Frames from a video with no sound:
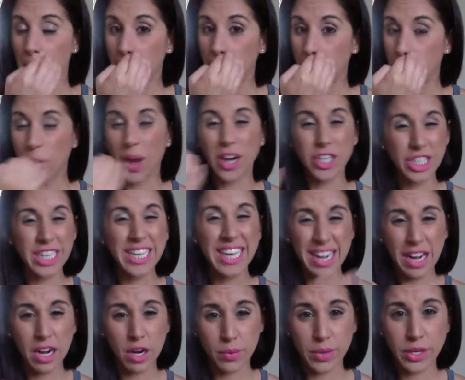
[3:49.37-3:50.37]
You actually get it
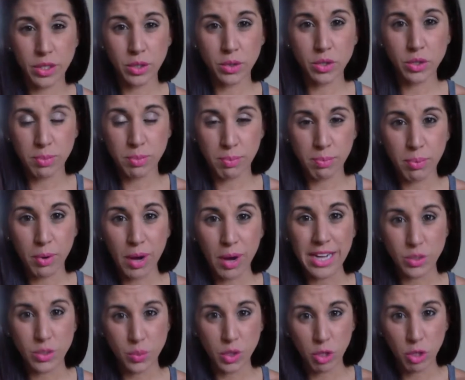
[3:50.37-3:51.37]
at a reduced
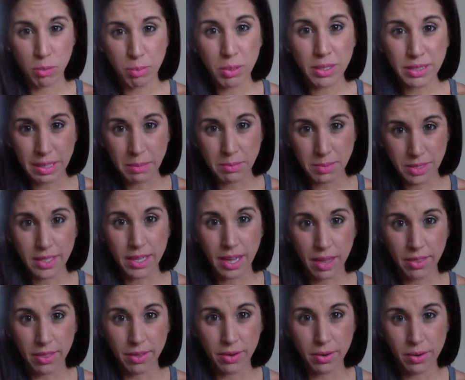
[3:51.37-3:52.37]
price when you put them
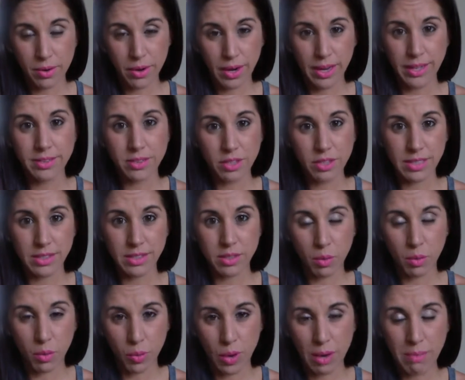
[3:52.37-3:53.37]
together, right? So that's a
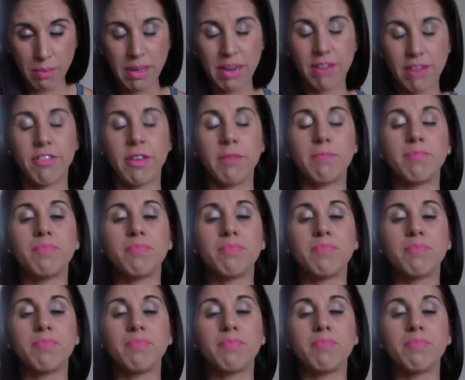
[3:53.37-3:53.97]
great benefit.